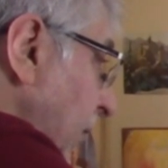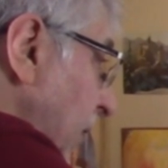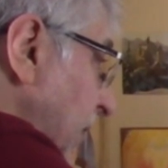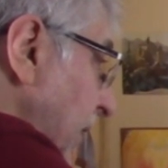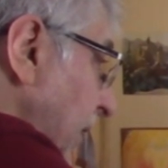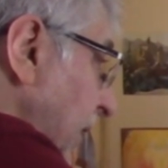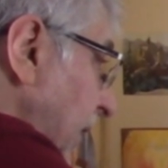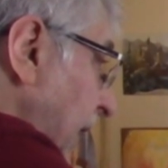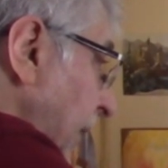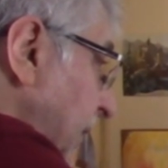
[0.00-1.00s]
which
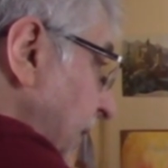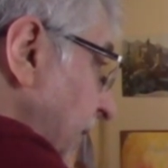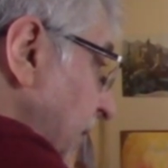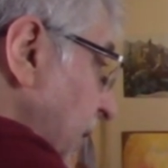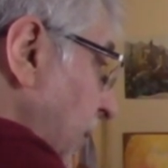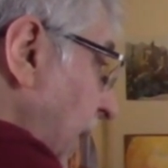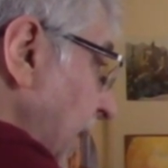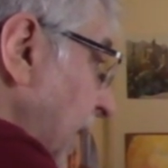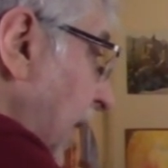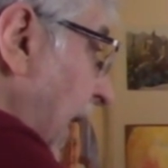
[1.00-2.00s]
keeps the physical
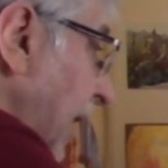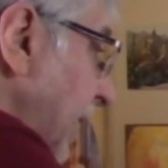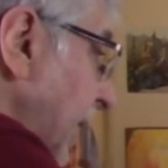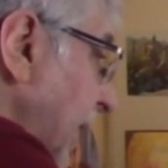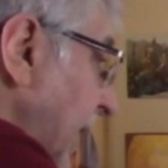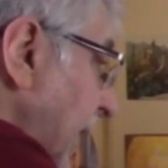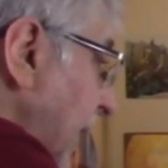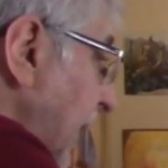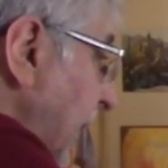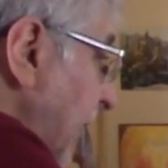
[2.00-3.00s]
body alive.
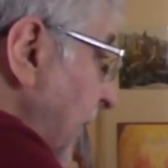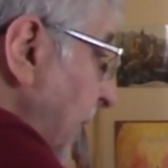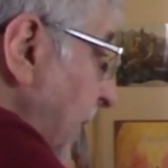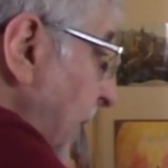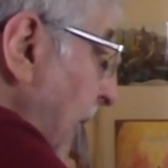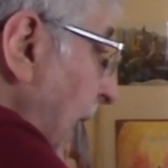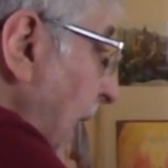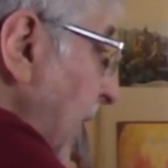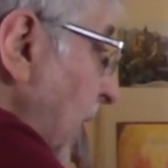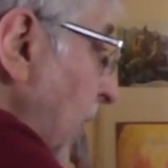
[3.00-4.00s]

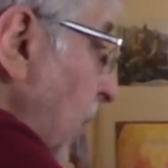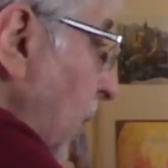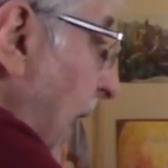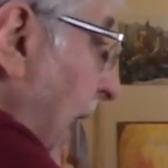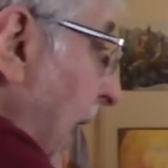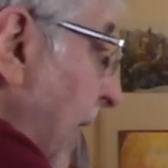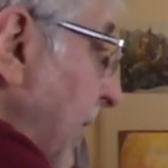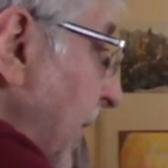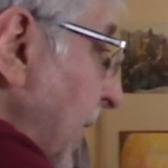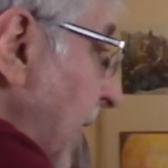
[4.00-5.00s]
You
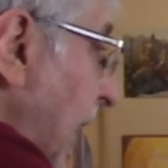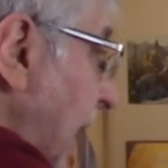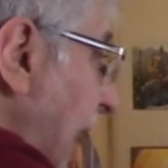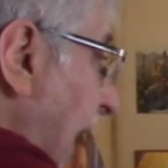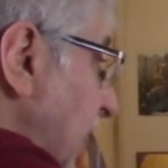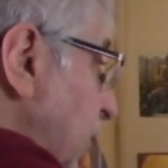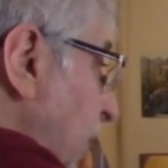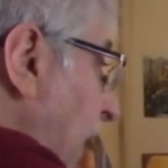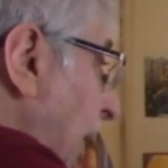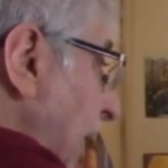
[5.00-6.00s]
have an
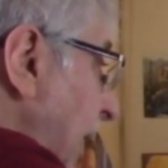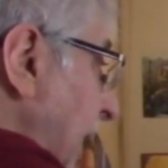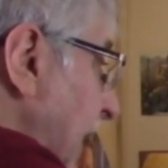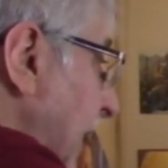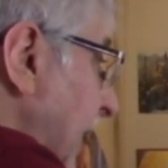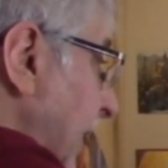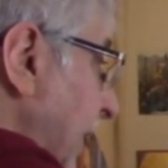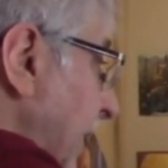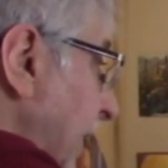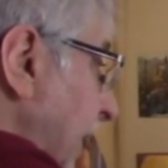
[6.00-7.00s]
astral body,
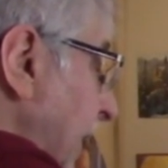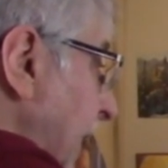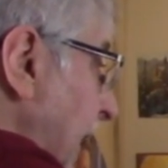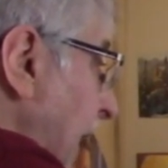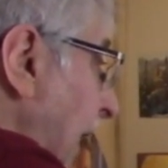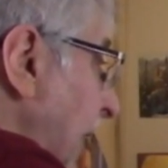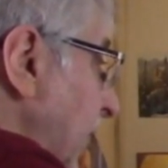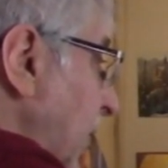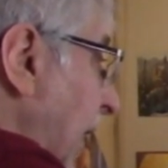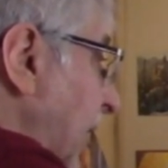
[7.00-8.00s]
and
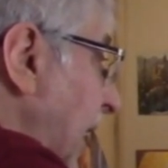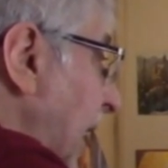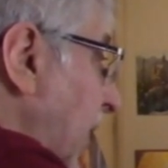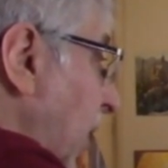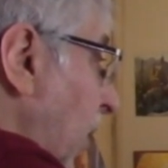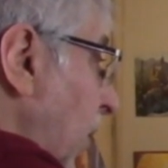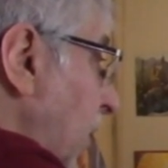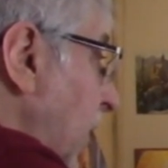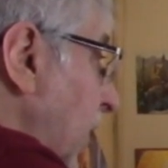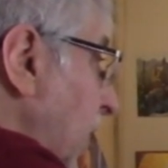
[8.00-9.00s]
then you have the ego,